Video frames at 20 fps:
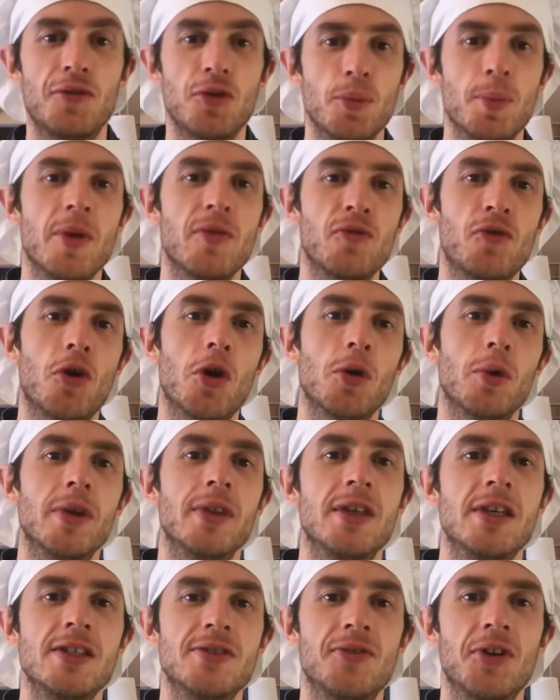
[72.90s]
you've been following
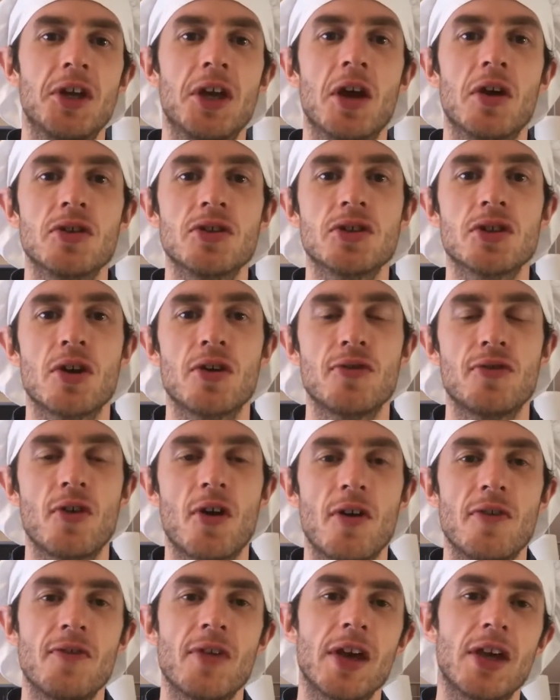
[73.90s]
these videos so
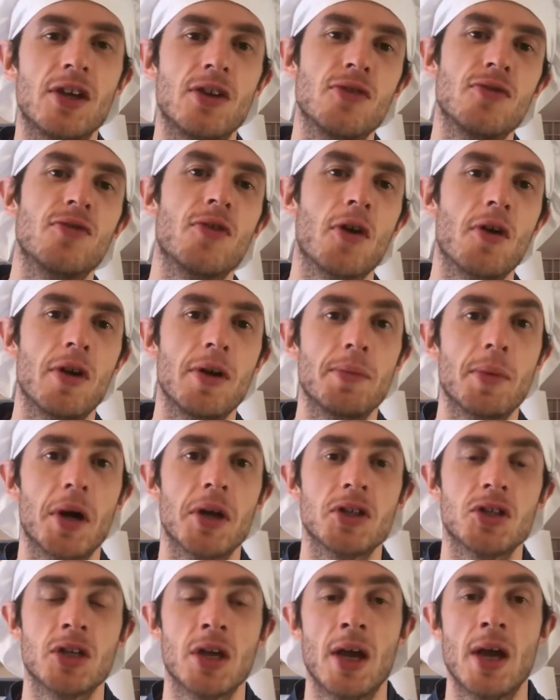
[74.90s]
far, thank you very
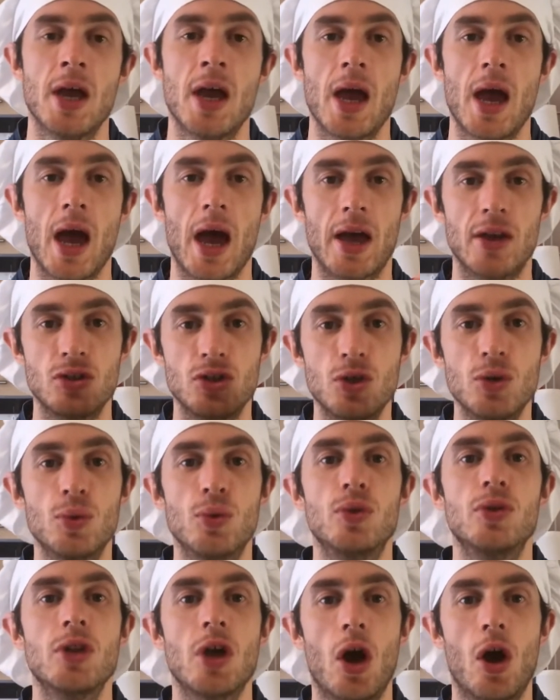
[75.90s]
much, and you
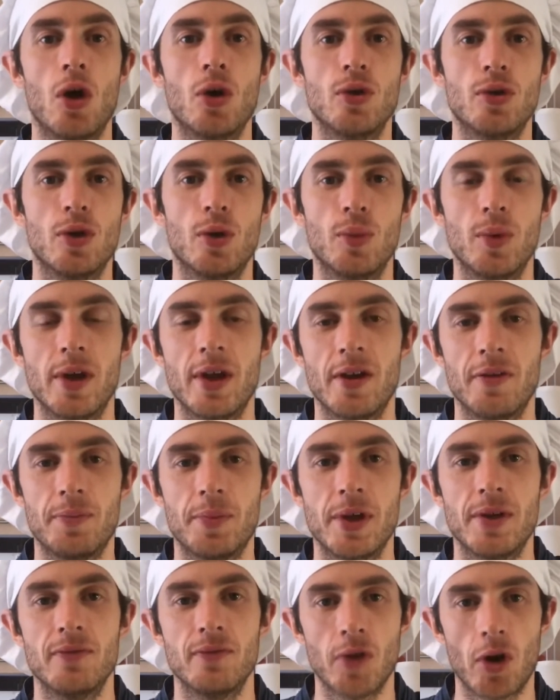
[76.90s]
will know that we have
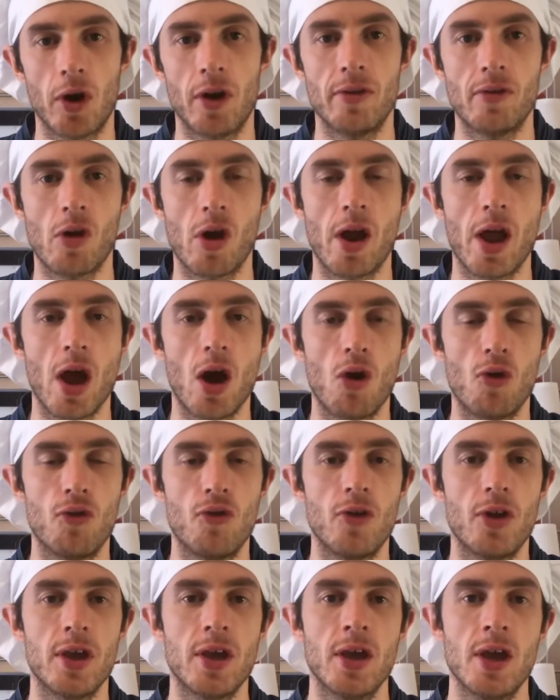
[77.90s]
been very
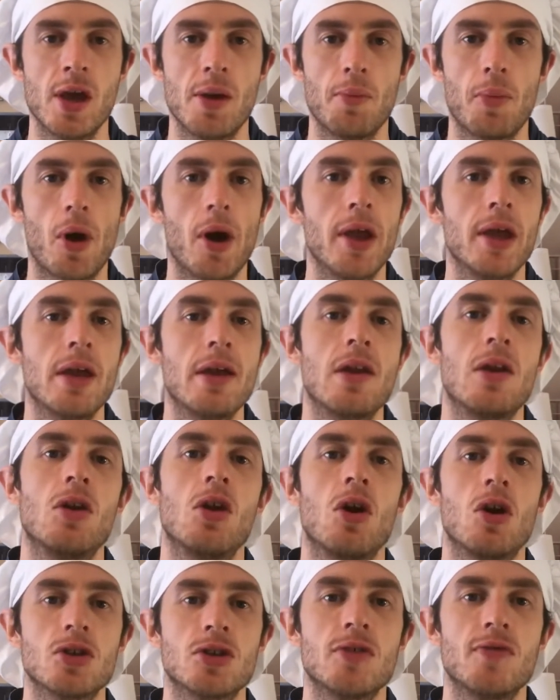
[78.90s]
healthy by eating
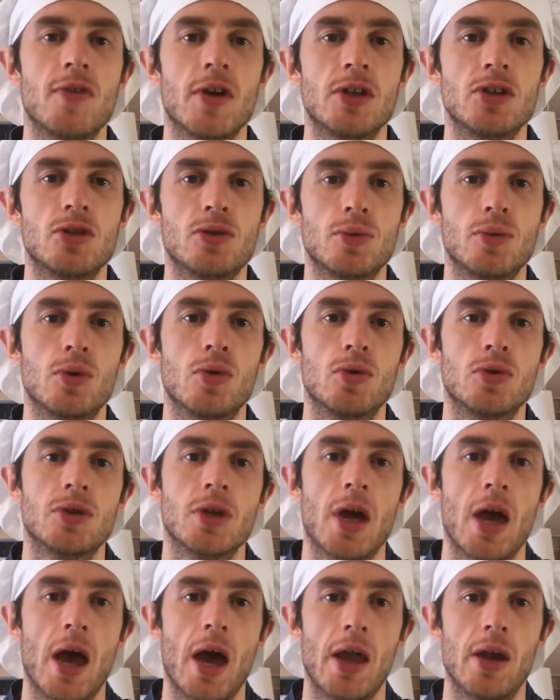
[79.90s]
lots of vegetables
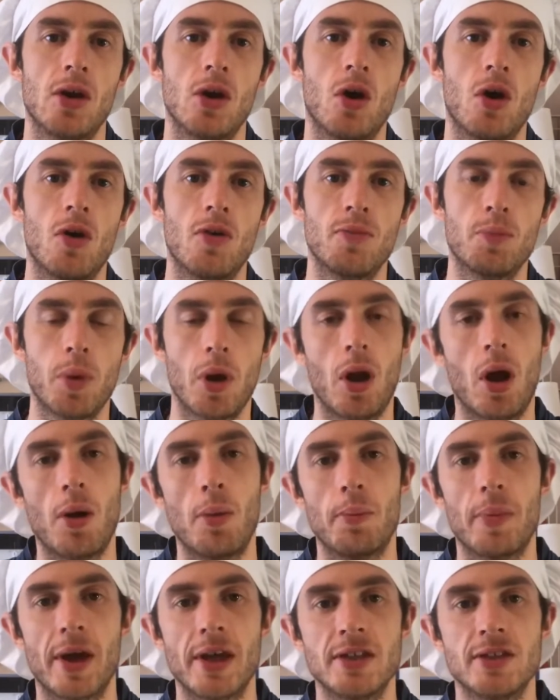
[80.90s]
and a lot of
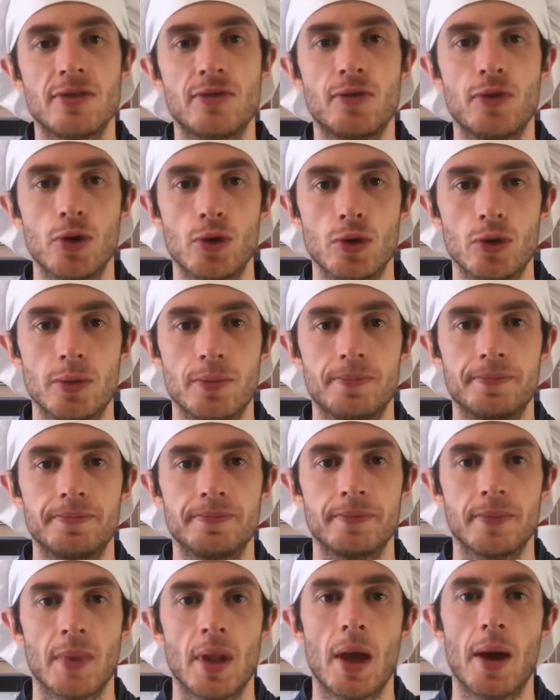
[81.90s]
plant-based food.
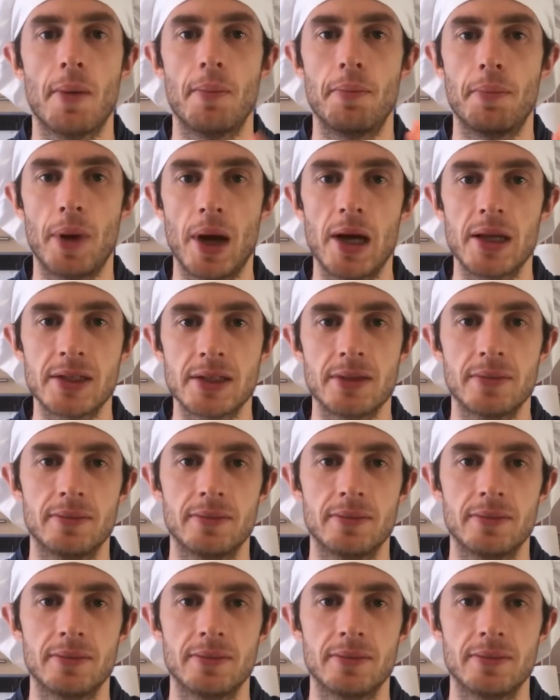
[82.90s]
But